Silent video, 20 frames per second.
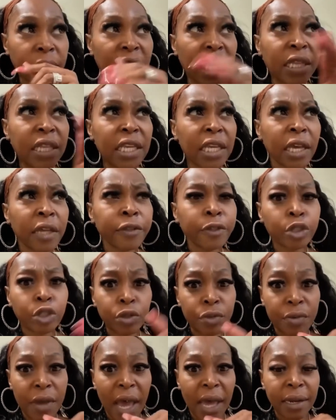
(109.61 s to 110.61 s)
The other
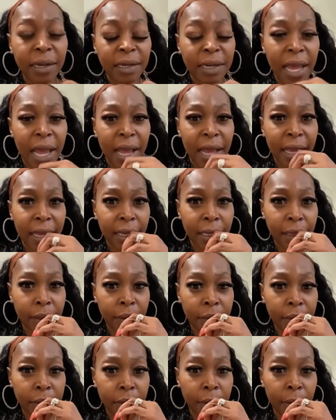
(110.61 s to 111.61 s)
2 got in line
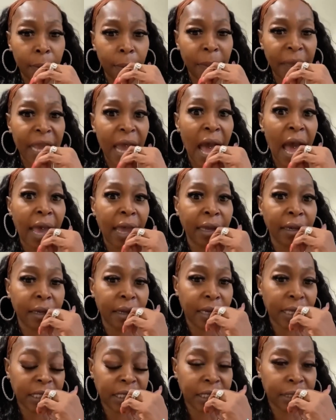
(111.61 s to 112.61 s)
behind
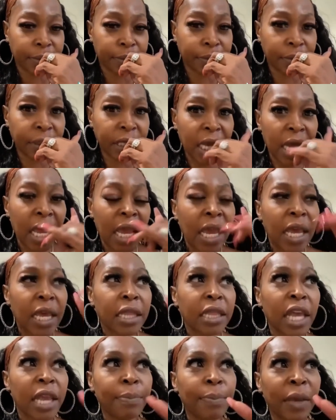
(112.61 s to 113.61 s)
us.
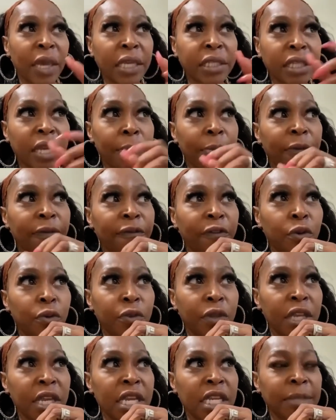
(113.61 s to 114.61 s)
They picked up a few
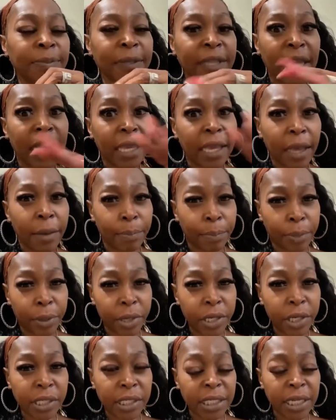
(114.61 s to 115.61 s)
things, but they kept
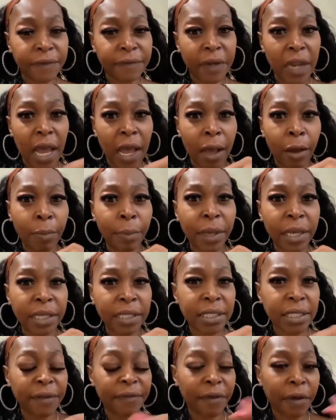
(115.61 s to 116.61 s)
putting stuff down, picking
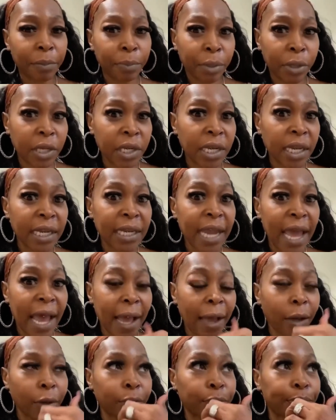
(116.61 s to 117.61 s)
stuff up, putting it
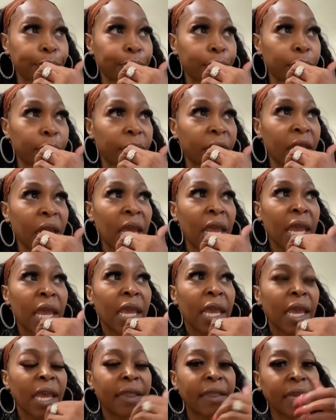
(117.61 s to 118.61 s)
down.
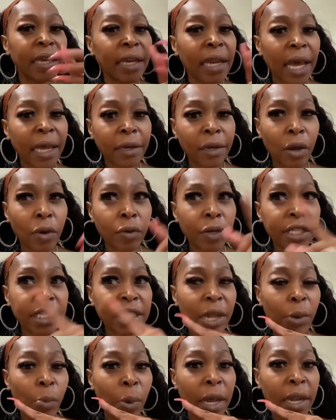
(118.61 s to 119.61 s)
And then I noticed
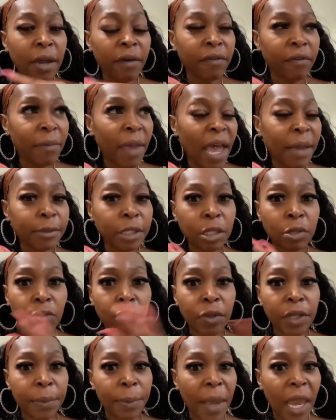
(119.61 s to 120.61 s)
that one of them
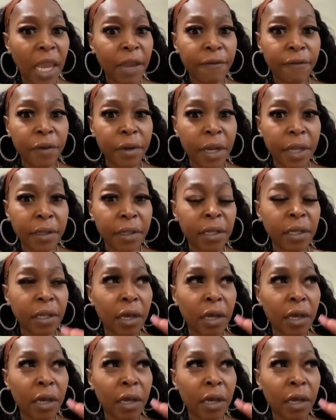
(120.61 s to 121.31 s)
absolutely paid for nothing.